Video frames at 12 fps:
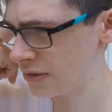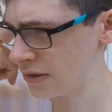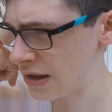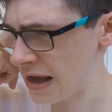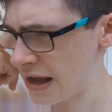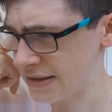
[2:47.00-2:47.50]

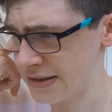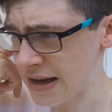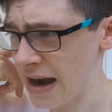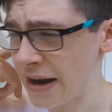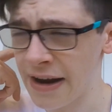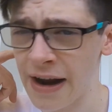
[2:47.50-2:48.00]
S.
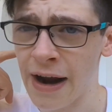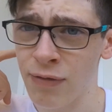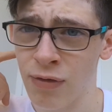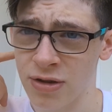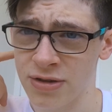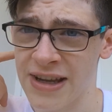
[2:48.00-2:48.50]
I've
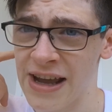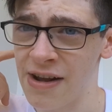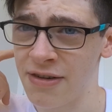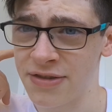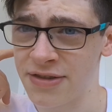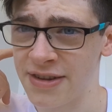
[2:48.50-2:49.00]
lost count
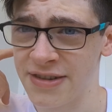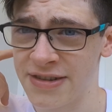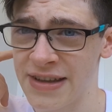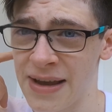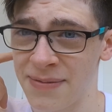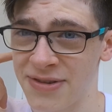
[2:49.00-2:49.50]
of the
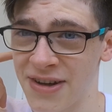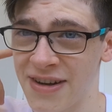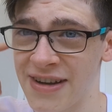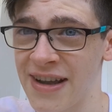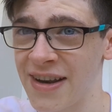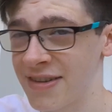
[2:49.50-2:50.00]
Samsung
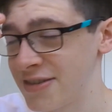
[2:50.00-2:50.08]
Galaxy,